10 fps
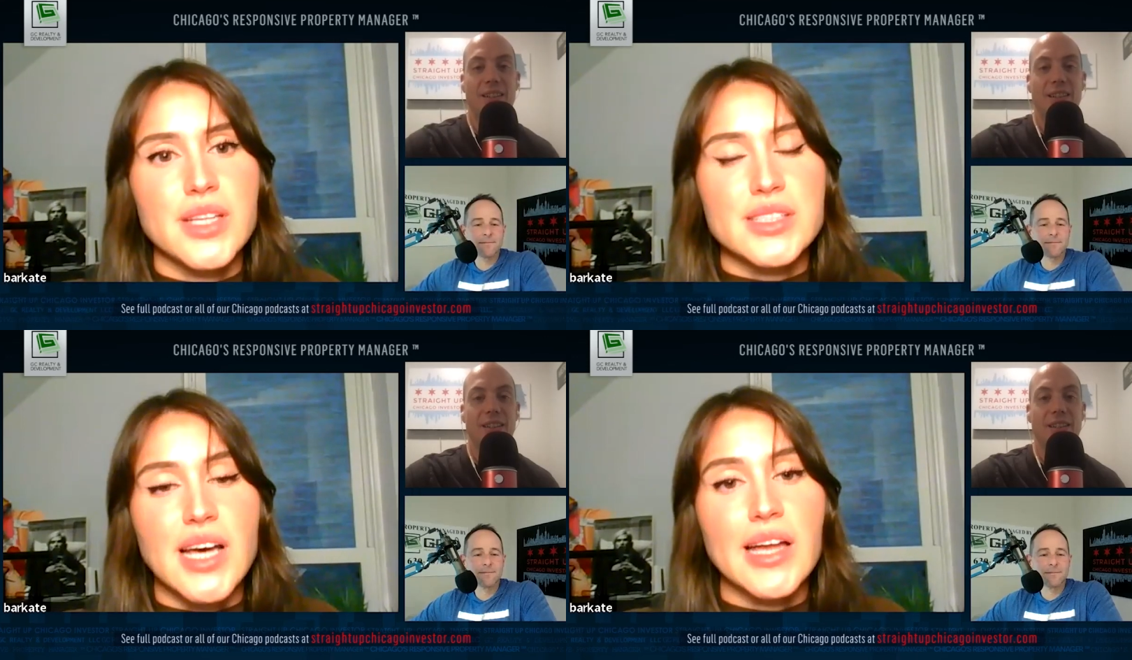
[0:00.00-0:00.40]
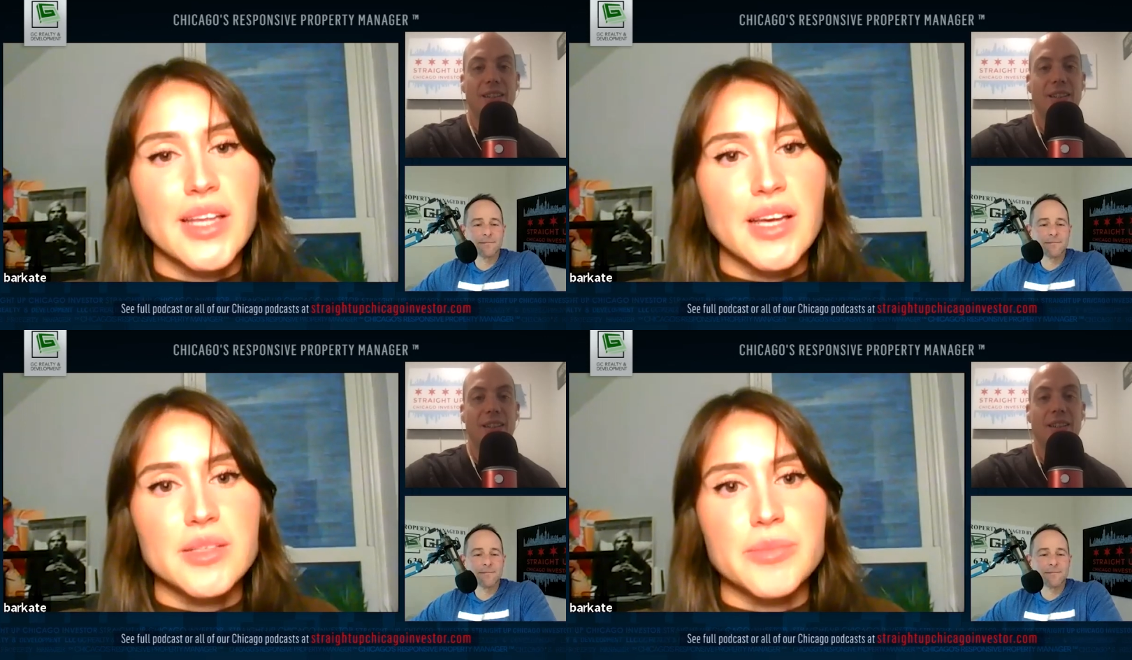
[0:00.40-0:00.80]
Speaker 1: like
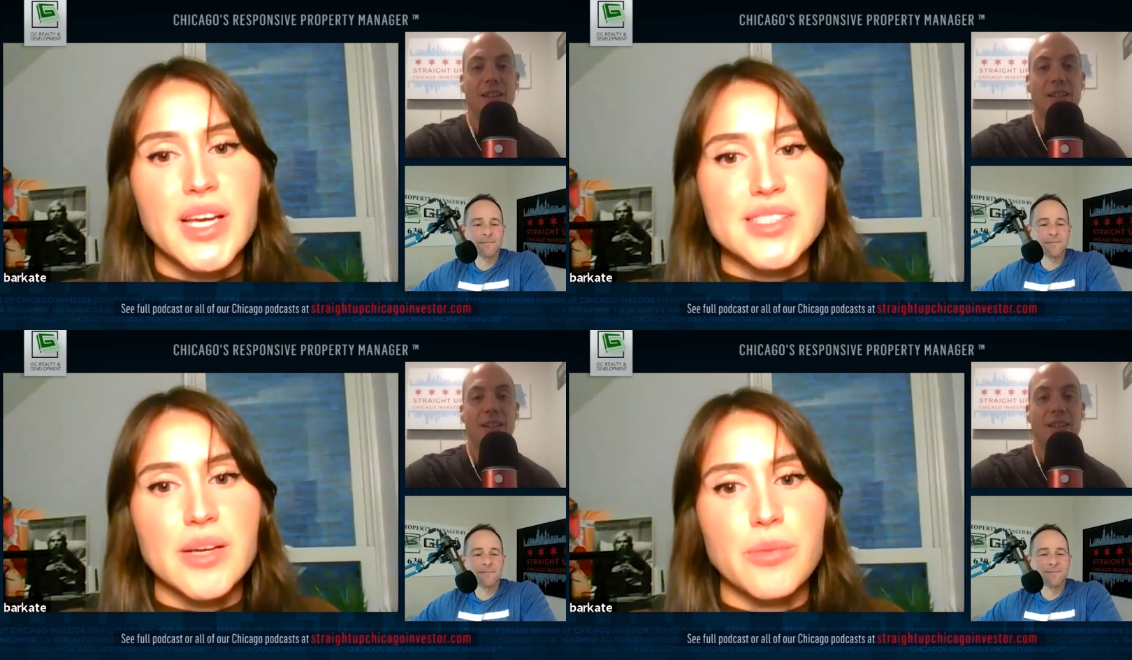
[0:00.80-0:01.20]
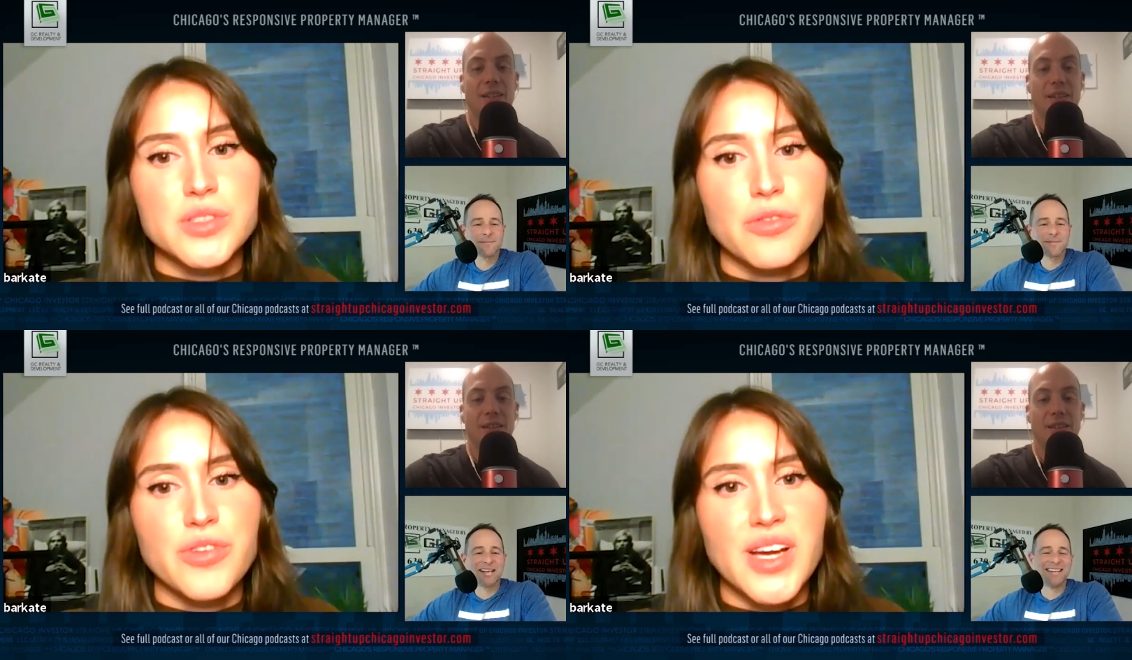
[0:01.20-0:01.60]
Thailand because I
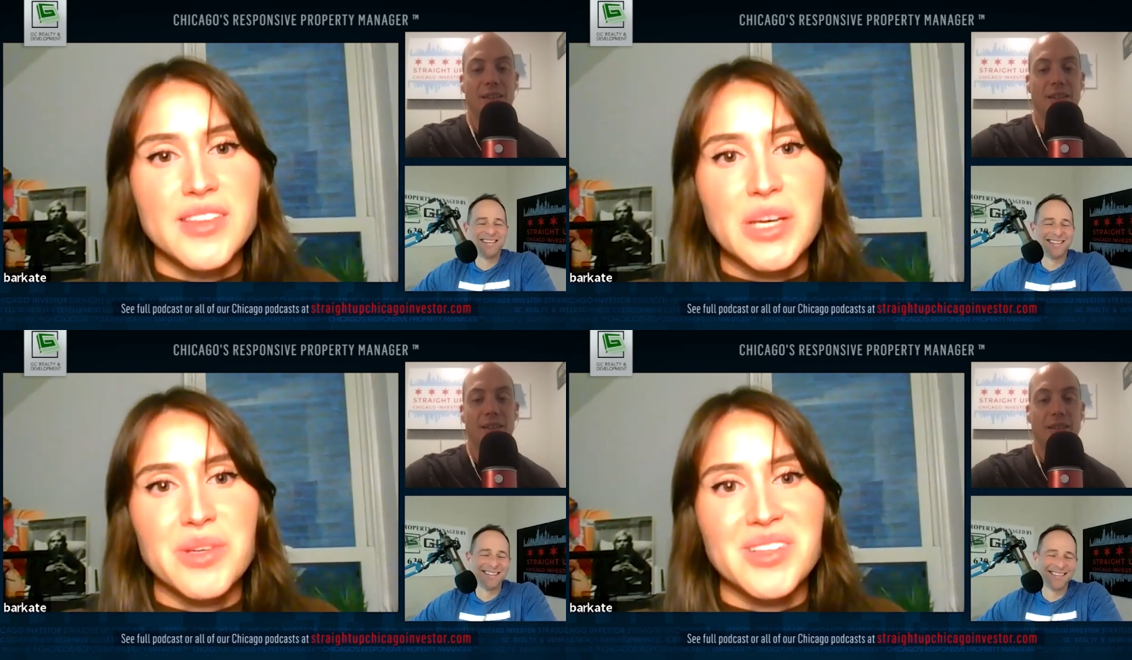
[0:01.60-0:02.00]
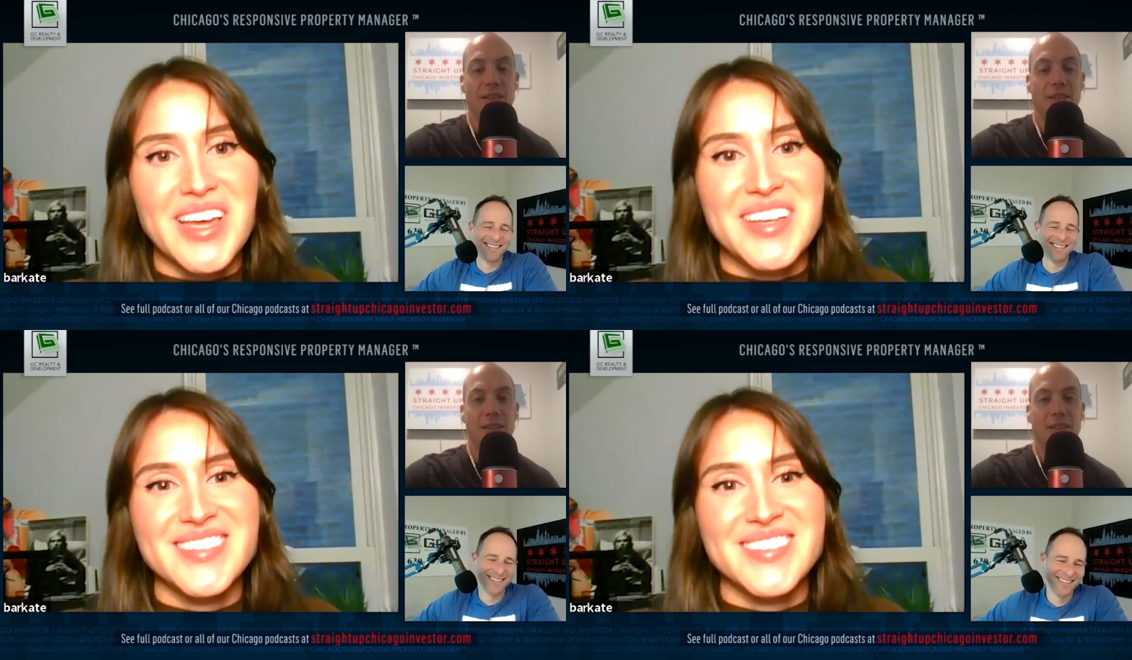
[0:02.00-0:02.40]
was afraid they
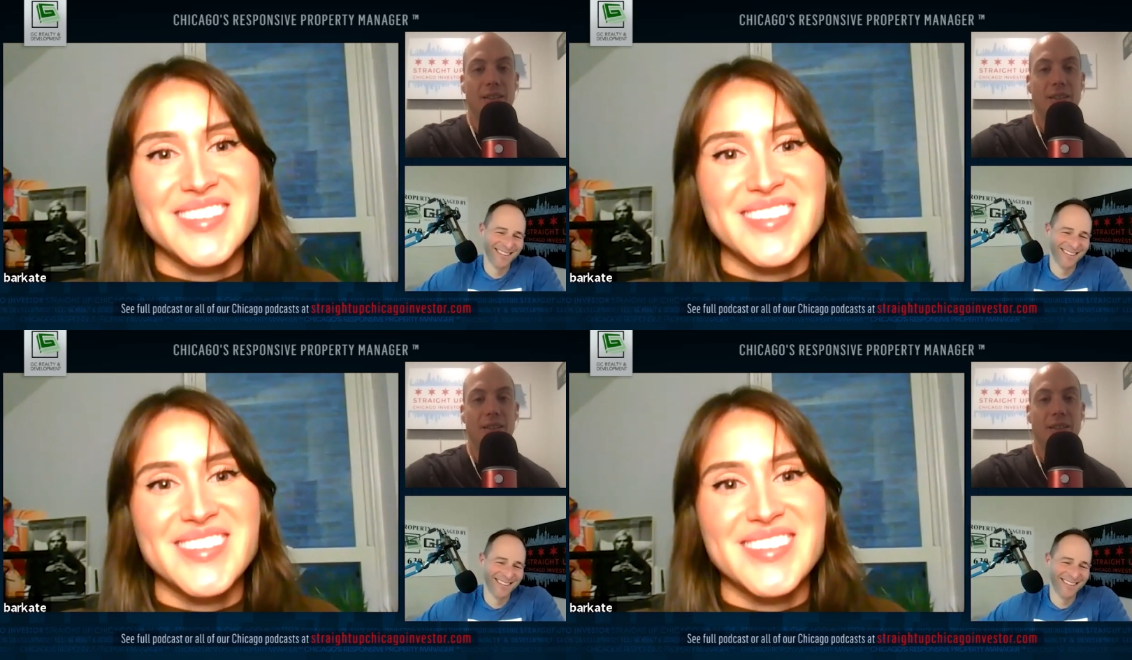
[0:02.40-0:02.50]
would like